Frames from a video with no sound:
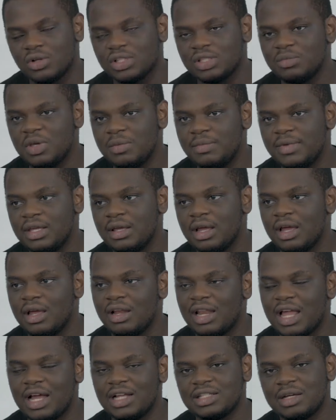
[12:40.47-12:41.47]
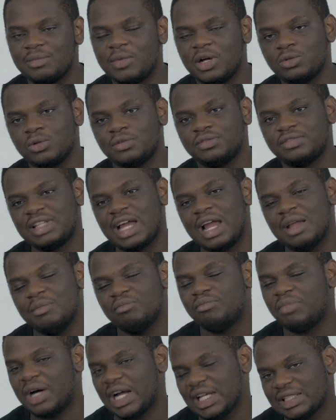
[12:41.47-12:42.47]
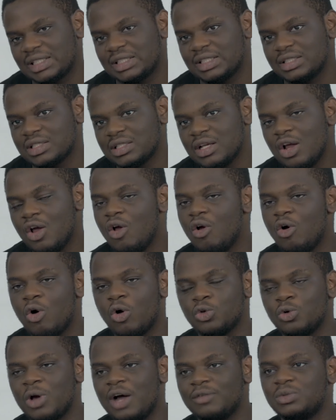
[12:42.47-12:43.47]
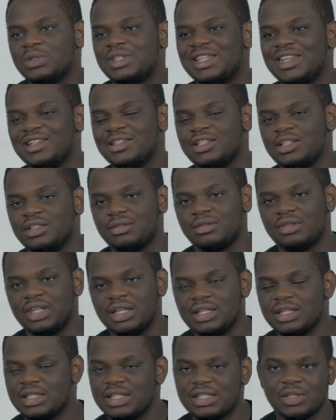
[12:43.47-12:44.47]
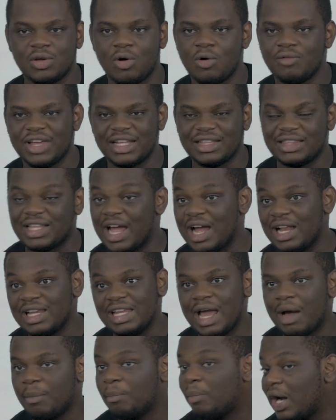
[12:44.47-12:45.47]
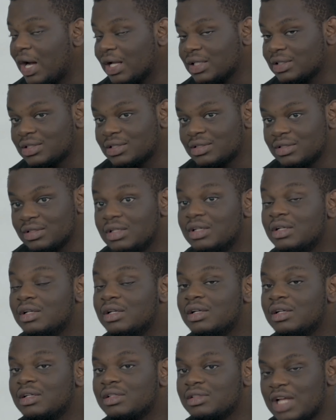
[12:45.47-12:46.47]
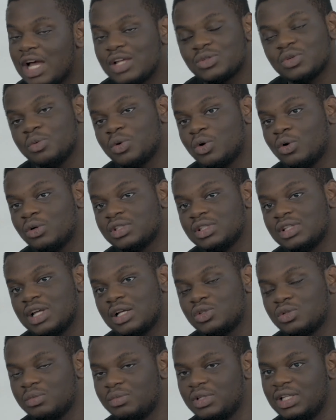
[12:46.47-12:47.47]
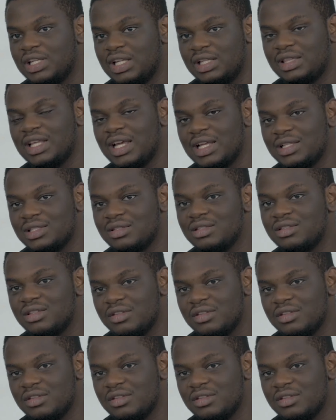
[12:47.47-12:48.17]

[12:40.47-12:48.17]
until maybe a large amount of time passes, or you have to take the thing itself entirely apart. That's what we consider to be latent